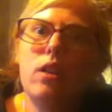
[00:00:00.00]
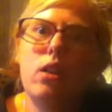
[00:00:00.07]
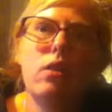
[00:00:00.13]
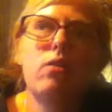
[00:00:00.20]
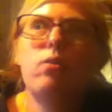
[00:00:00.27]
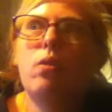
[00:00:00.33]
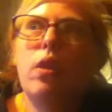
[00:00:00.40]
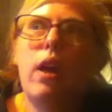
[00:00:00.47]

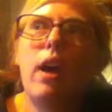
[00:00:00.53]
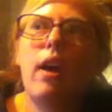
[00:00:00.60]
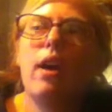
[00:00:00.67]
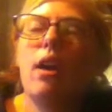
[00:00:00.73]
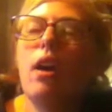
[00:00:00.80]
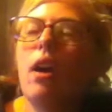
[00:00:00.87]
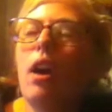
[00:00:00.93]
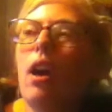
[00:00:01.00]
just for that,
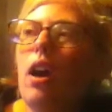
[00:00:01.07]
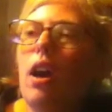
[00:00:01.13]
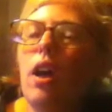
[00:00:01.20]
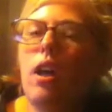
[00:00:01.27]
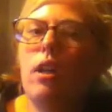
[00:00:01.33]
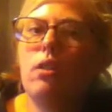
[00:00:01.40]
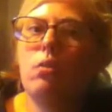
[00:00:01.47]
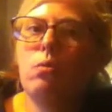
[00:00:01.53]

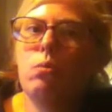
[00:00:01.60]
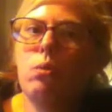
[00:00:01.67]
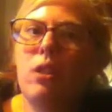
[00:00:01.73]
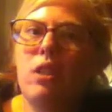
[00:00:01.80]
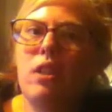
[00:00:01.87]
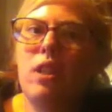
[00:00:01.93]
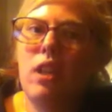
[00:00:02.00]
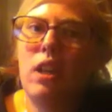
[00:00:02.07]
and it's
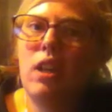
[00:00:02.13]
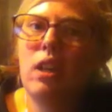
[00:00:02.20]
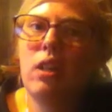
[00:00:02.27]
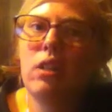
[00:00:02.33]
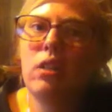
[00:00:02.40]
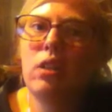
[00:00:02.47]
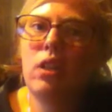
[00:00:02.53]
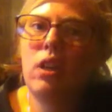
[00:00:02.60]

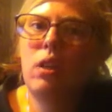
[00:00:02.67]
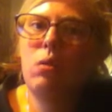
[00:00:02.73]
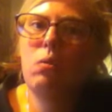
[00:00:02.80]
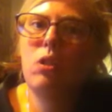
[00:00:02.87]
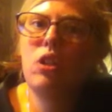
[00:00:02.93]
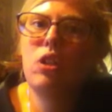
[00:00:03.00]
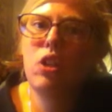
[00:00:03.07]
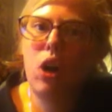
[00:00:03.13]
ridiculously
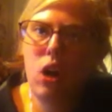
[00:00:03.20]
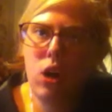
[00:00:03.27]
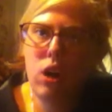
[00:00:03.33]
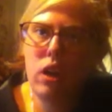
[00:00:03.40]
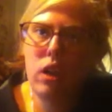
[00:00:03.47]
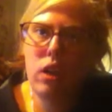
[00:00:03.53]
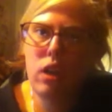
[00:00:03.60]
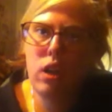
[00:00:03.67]

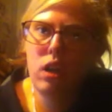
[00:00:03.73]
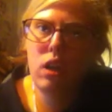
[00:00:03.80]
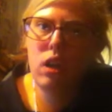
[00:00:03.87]
retarded.